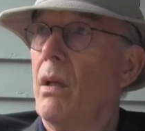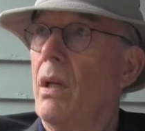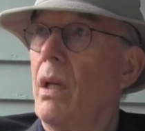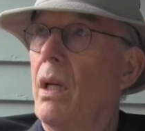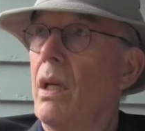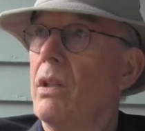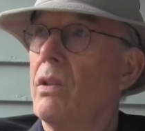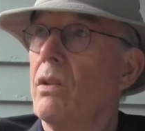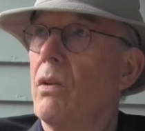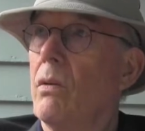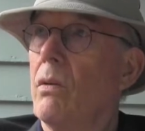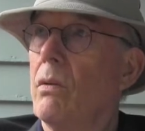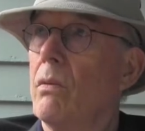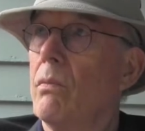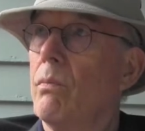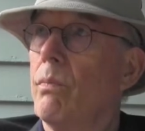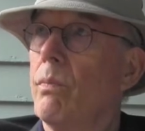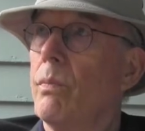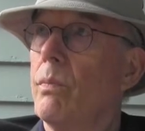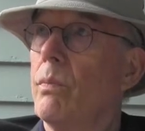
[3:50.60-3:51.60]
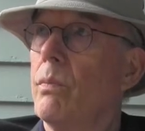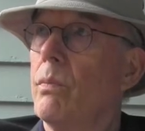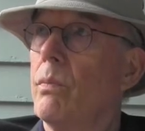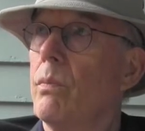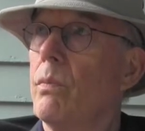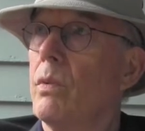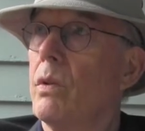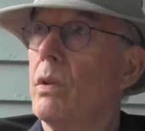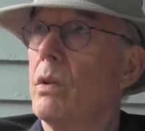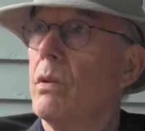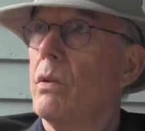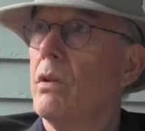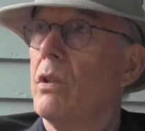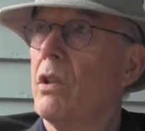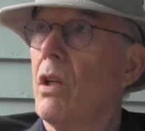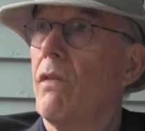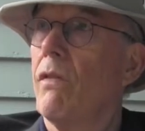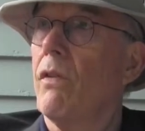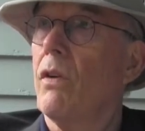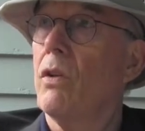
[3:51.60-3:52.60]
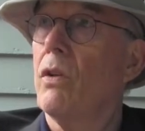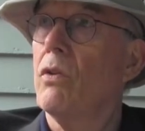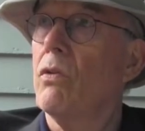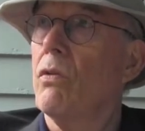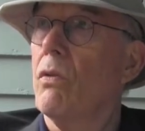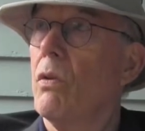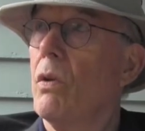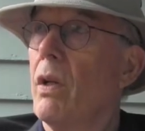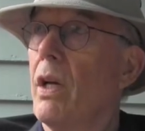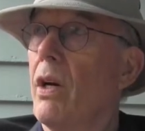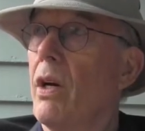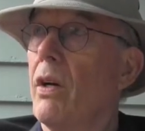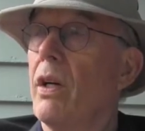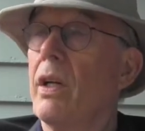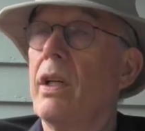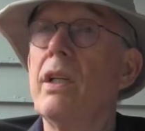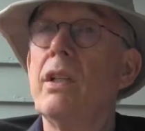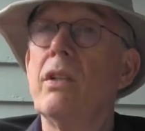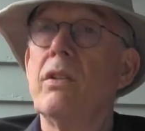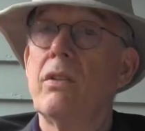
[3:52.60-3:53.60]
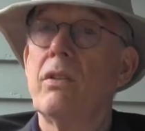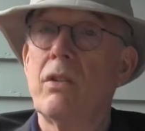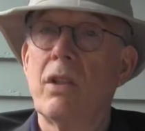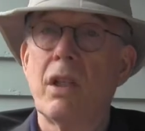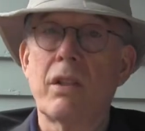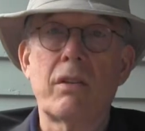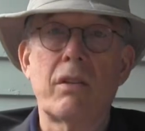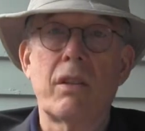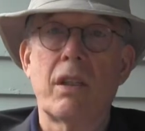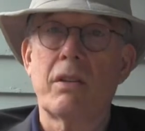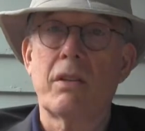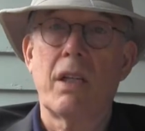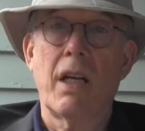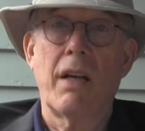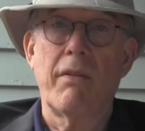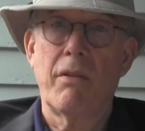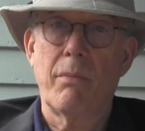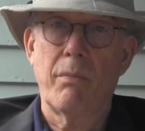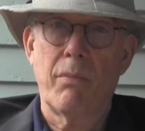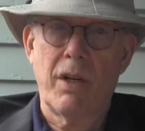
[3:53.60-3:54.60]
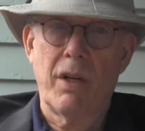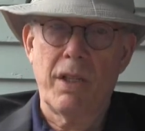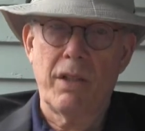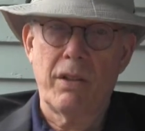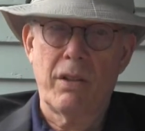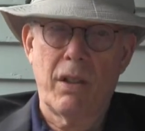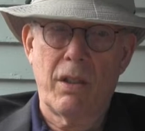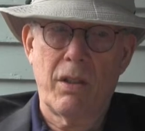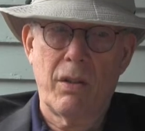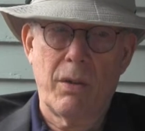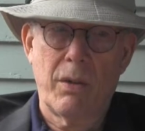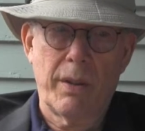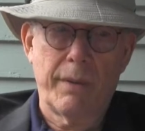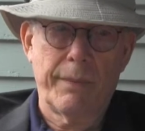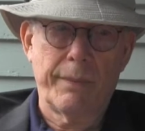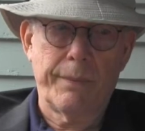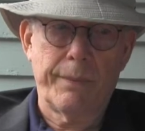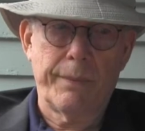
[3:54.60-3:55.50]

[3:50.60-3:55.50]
In his own self control area, he just doesn't have the brains to do it.